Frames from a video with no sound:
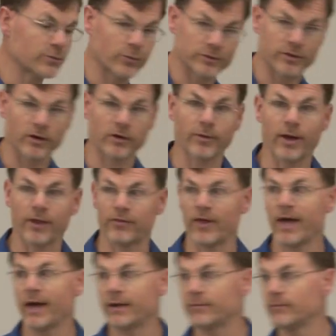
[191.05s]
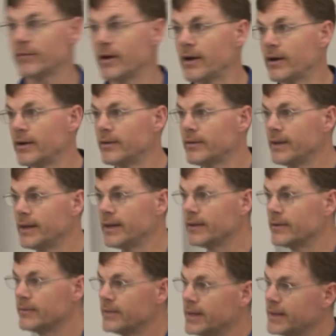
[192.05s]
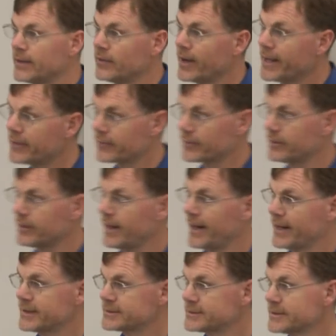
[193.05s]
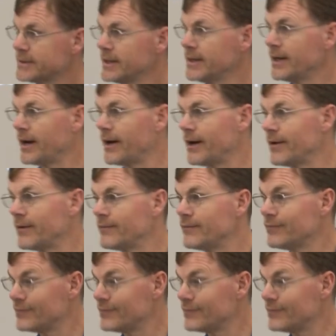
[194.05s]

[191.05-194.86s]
We'll talk about that uh, in, a, in a later class, uh,